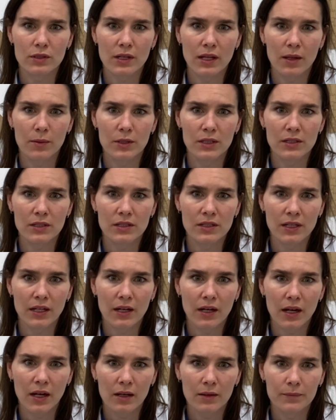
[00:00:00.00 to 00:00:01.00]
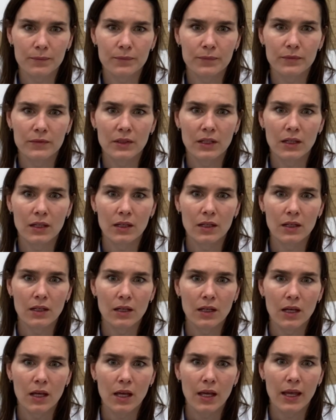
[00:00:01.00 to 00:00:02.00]
name is SIRA.
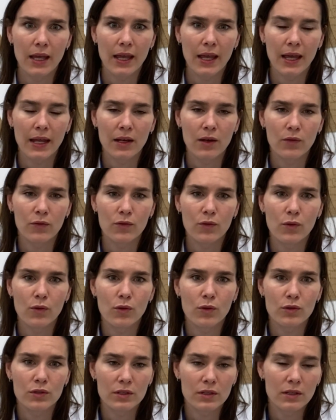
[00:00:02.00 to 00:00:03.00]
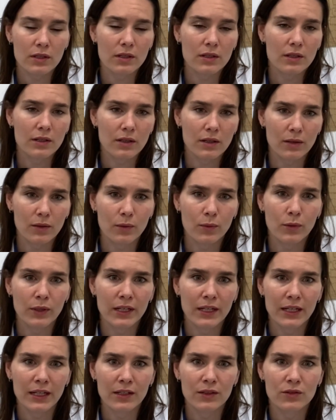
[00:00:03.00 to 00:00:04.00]
And of course, we
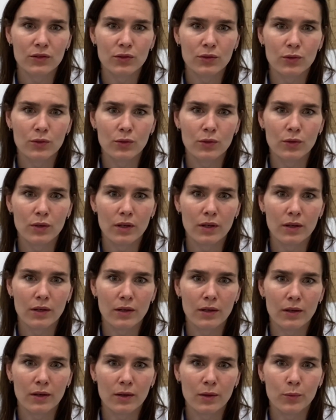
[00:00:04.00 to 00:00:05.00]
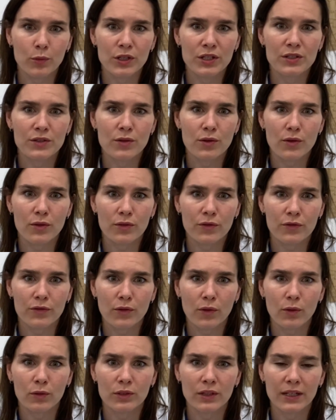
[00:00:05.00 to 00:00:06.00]
need to preserve
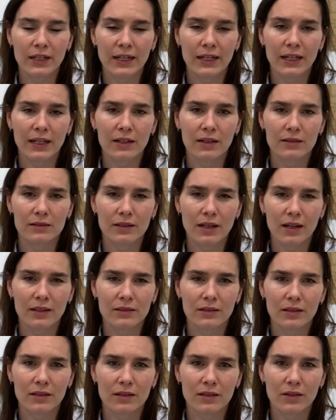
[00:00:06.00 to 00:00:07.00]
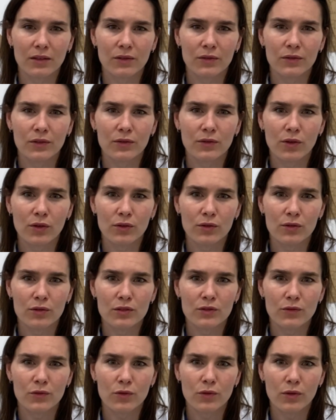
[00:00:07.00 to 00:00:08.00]
all the clinical data of the donors
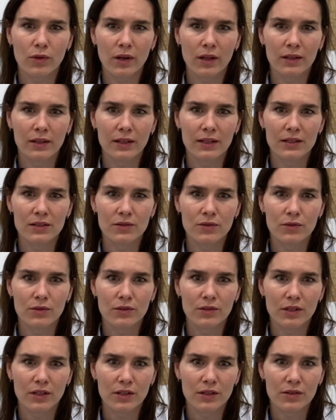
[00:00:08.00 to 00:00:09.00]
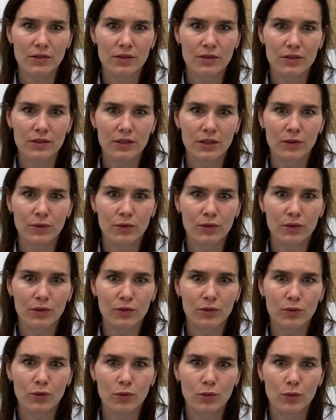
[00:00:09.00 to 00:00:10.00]
for at least 30 years in order
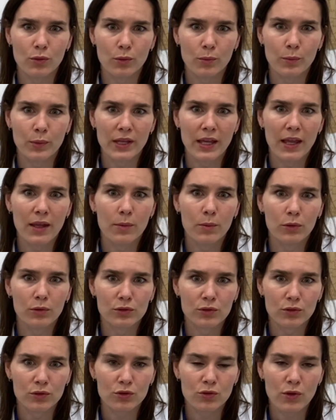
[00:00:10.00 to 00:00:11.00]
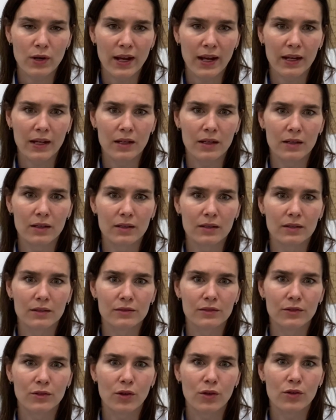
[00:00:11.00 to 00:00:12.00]
to be able to track
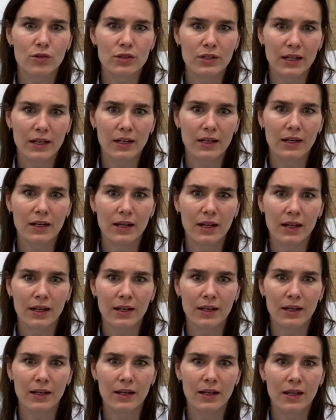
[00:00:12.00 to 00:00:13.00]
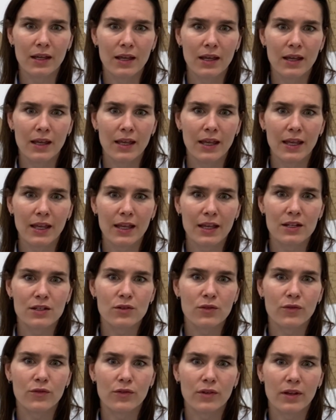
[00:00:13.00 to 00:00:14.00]
the donors and in case
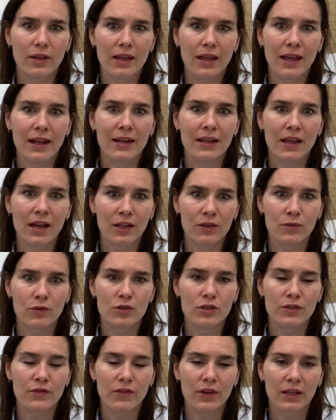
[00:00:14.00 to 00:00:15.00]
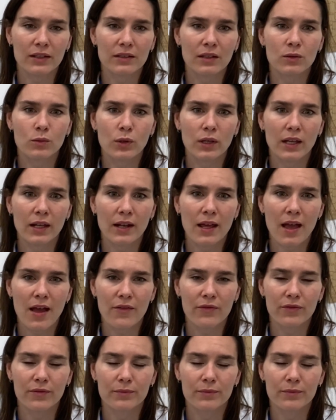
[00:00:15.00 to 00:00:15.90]
of any adverse effect that we can have.